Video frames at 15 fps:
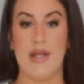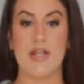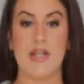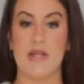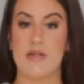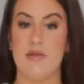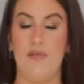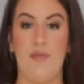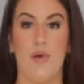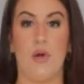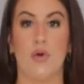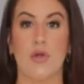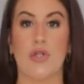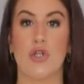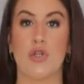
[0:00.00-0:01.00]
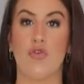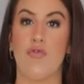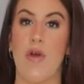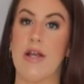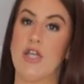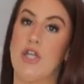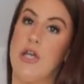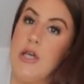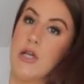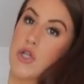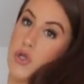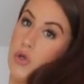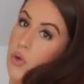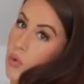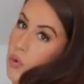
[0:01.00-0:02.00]
It doesn't feel scratchy
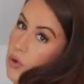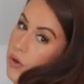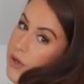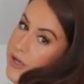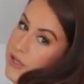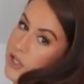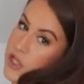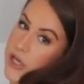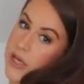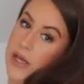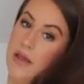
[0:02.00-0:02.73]
at all or itchy.